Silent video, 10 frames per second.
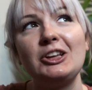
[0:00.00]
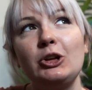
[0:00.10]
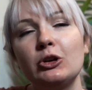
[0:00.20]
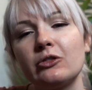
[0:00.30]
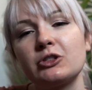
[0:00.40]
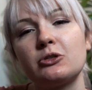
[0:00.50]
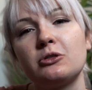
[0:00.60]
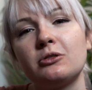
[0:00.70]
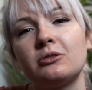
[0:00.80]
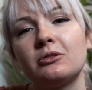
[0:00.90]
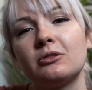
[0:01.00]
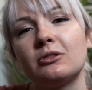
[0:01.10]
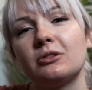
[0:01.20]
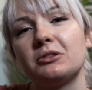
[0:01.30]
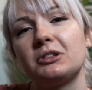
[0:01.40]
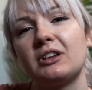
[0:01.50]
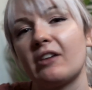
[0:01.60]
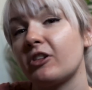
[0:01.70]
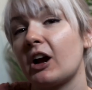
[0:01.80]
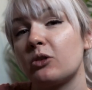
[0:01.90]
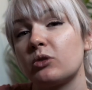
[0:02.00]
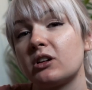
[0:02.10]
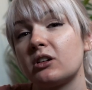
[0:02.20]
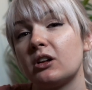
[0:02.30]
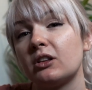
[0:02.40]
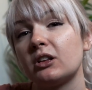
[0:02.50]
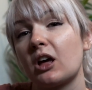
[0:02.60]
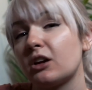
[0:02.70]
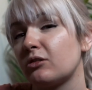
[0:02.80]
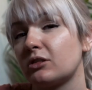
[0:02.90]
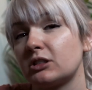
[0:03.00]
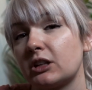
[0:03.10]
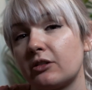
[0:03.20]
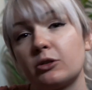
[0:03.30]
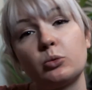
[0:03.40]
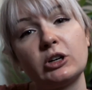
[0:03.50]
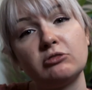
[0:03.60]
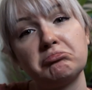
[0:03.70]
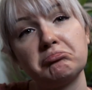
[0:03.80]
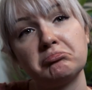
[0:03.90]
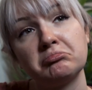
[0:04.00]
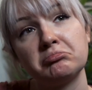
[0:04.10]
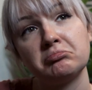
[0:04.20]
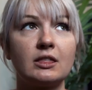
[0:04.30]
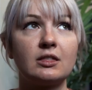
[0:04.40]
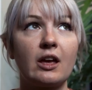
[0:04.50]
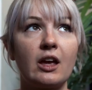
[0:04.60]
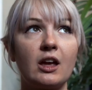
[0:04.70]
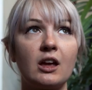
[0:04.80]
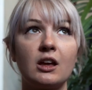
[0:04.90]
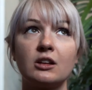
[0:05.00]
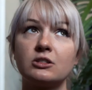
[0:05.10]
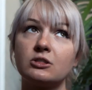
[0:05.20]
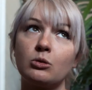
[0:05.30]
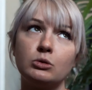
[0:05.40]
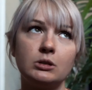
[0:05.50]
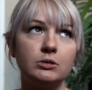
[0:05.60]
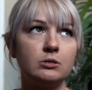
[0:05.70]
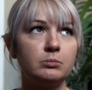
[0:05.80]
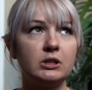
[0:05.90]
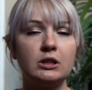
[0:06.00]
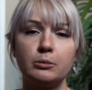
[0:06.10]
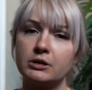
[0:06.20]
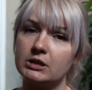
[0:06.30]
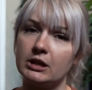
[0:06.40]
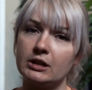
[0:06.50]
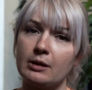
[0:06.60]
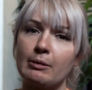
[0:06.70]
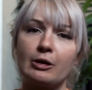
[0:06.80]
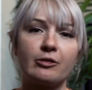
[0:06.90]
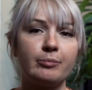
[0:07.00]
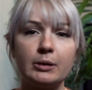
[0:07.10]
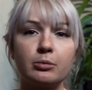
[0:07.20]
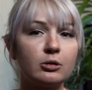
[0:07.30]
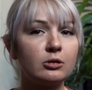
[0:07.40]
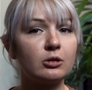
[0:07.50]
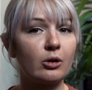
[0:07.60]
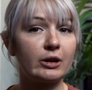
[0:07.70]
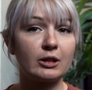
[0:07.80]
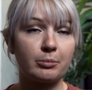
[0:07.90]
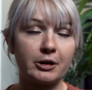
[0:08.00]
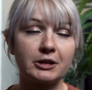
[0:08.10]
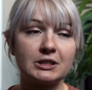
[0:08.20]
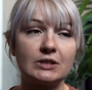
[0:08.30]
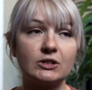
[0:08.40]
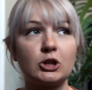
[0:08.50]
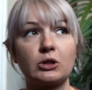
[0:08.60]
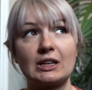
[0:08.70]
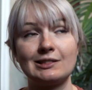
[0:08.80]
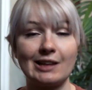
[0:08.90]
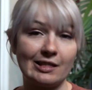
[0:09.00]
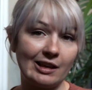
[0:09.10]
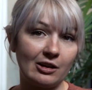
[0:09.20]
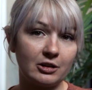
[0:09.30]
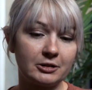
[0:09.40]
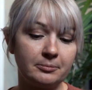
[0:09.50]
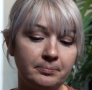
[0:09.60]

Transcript: Universal never had one, and I don't think they ever will. They don't seem to be limiting the amount of people going in the parks, even though they say they are.